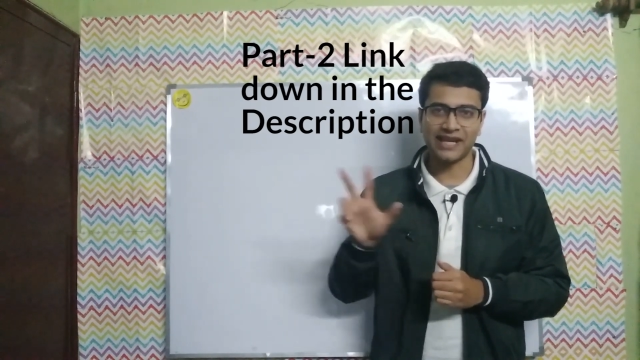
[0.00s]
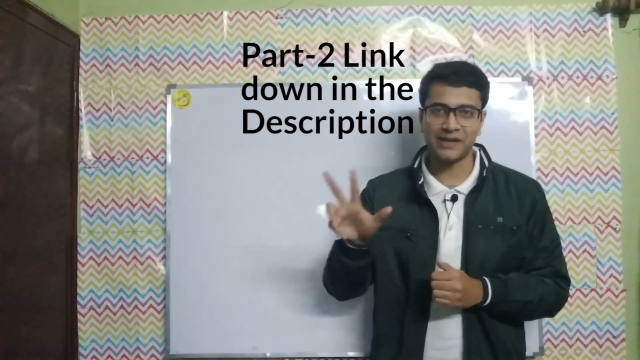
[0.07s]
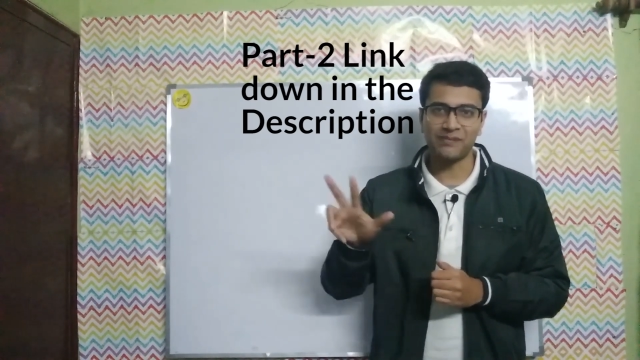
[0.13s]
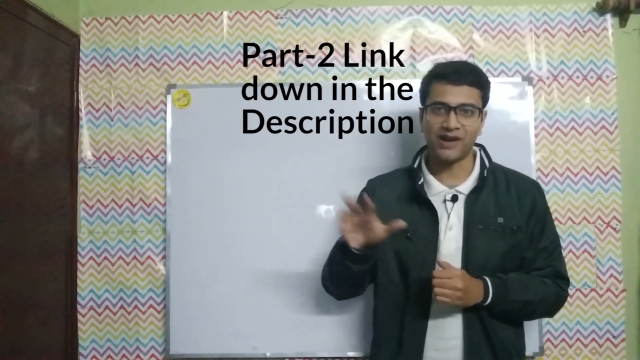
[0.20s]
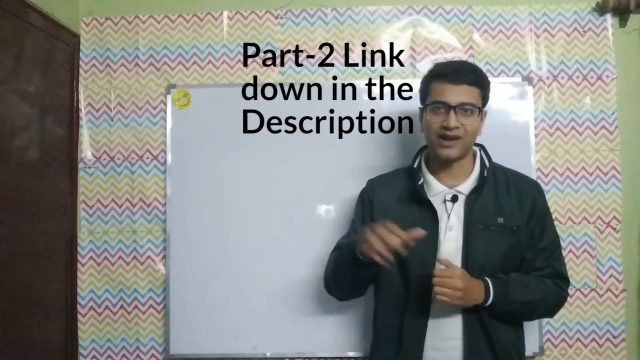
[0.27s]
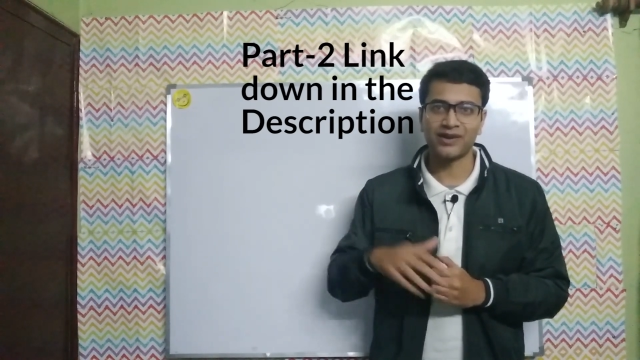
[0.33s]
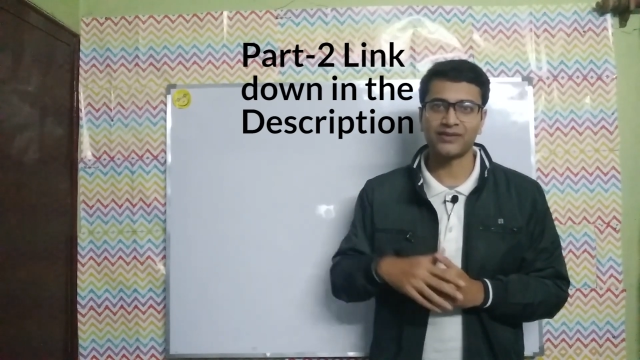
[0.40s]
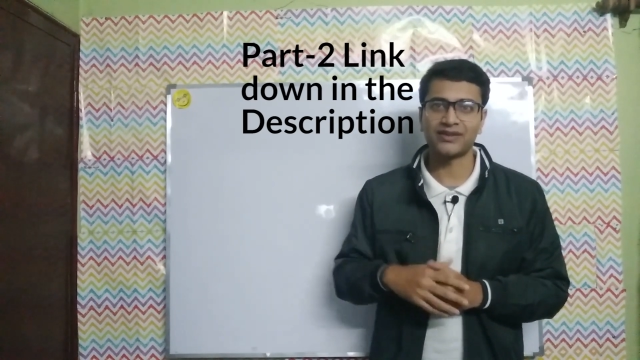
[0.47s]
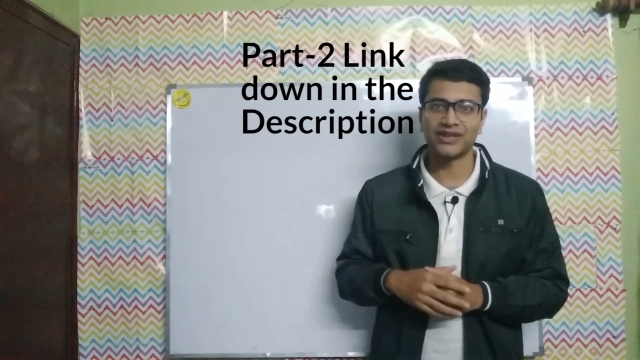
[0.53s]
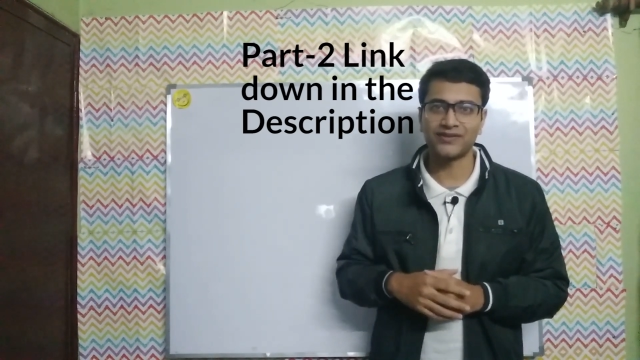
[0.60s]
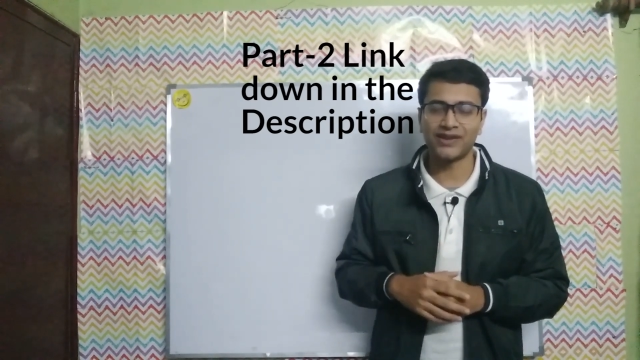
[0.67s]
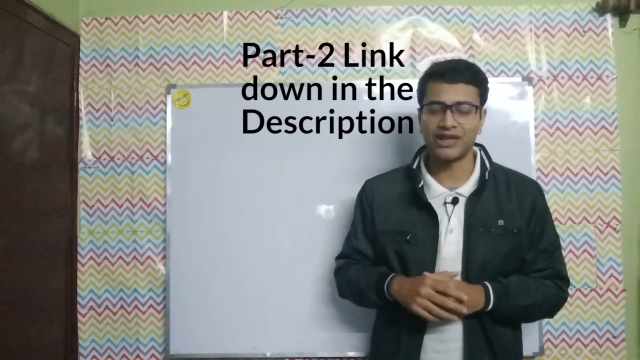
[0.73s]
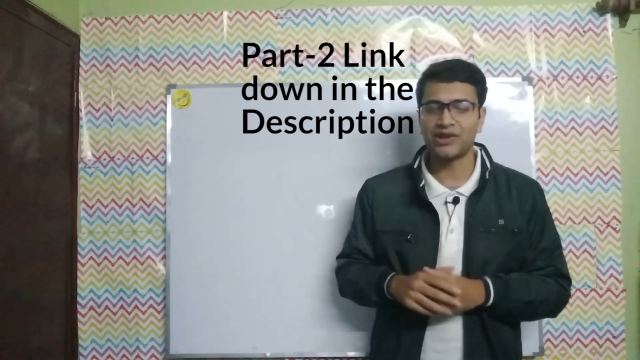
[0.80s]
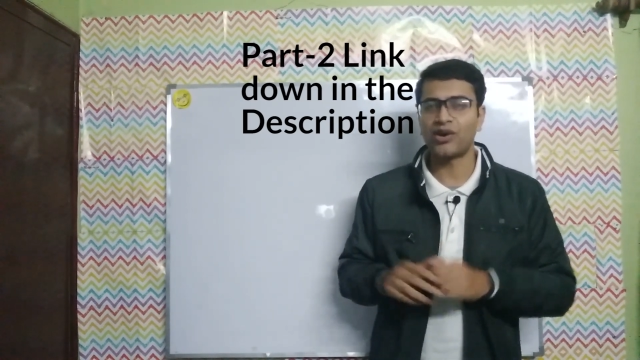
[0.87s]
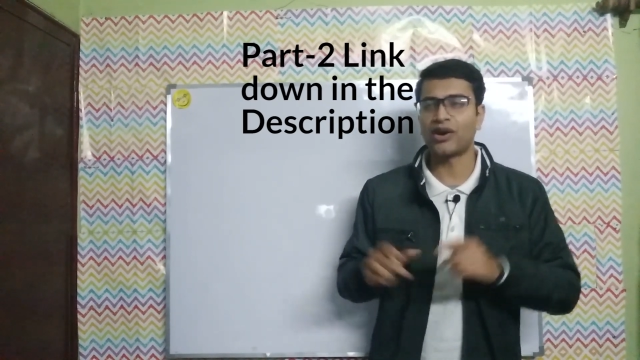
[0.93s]
second part of this
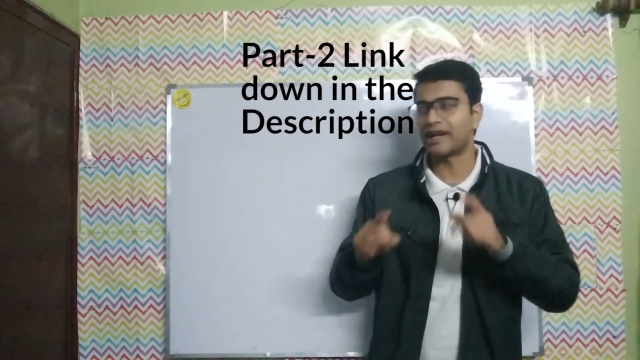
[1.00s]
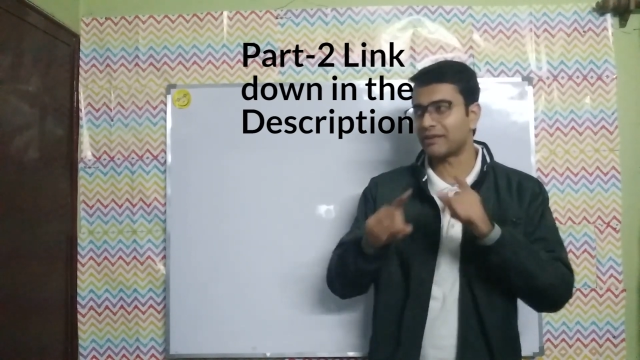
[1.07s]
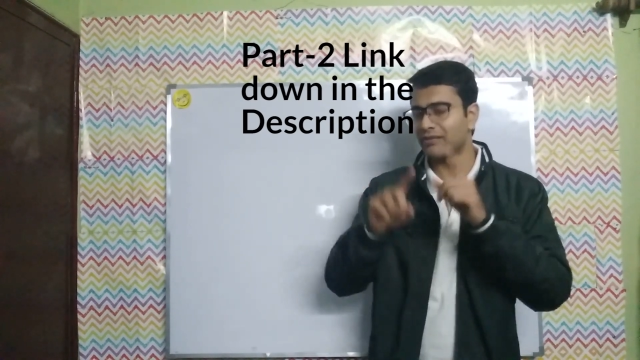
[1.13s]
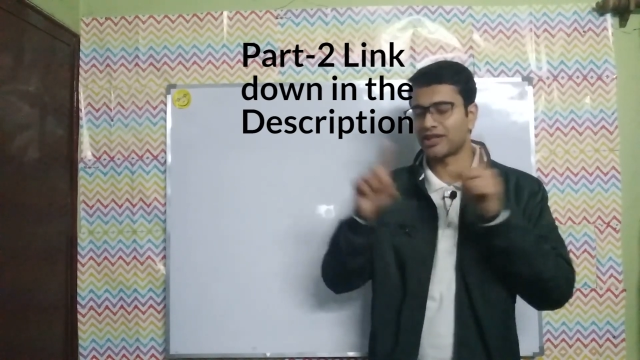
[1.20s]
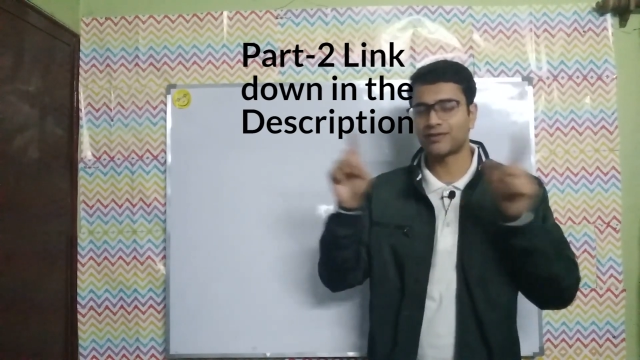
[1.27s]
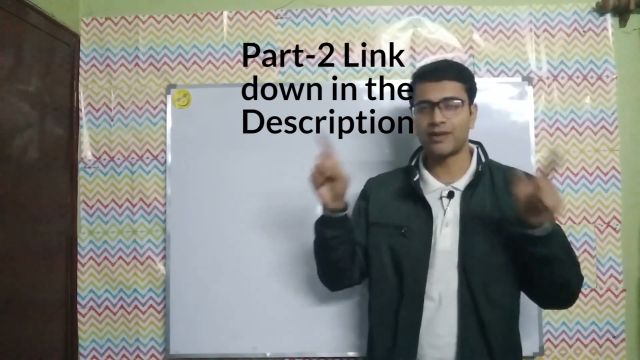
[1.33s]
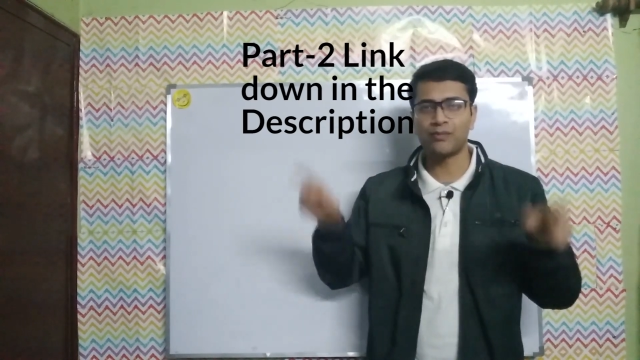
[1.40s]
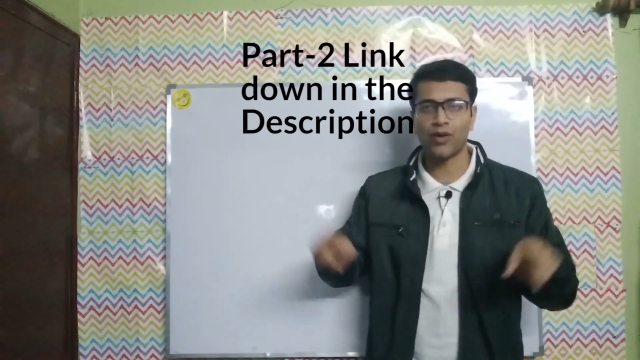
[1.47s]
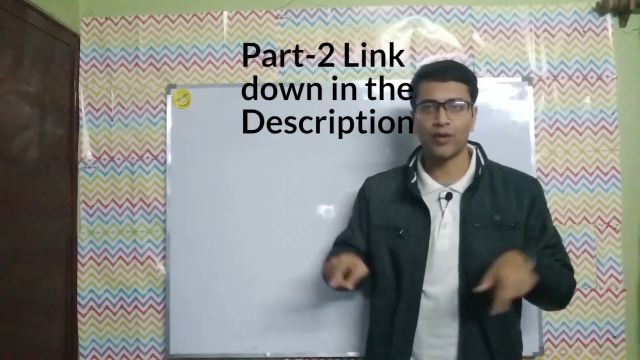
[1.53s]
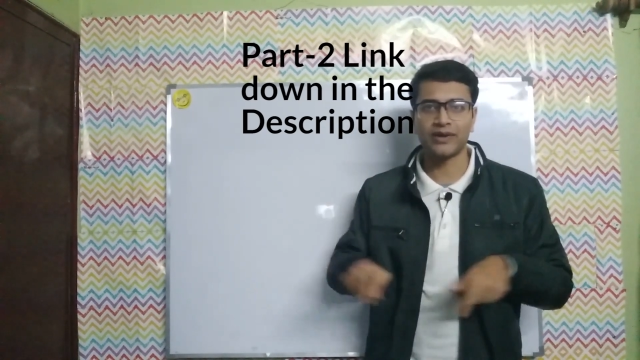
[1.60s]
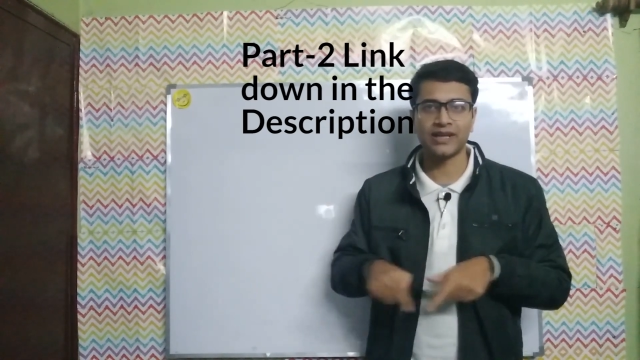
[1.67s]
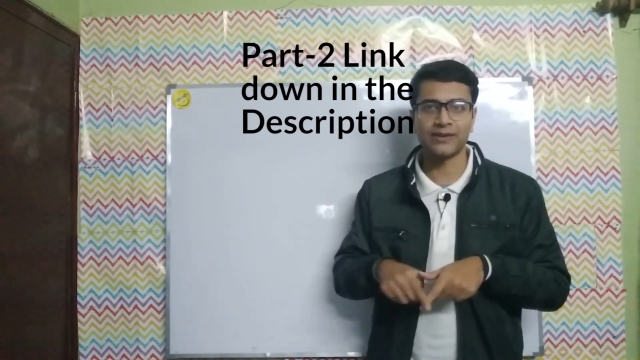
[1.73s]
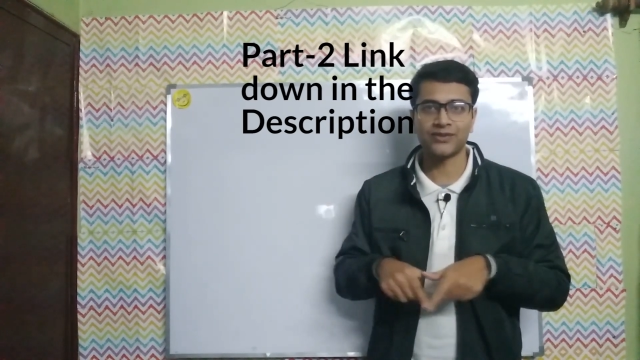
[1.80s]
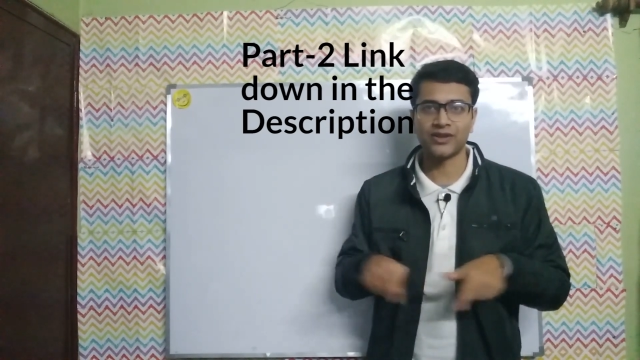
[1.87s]
video or it must be popping